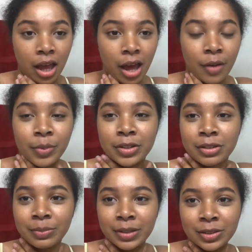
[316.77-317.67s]
I've been
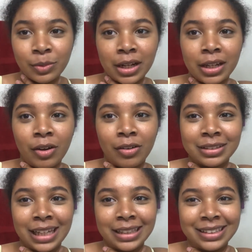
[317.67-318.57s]
super sweaty
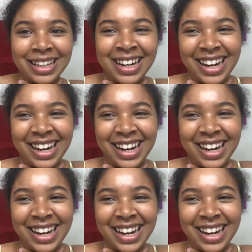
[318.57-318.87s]
all day today.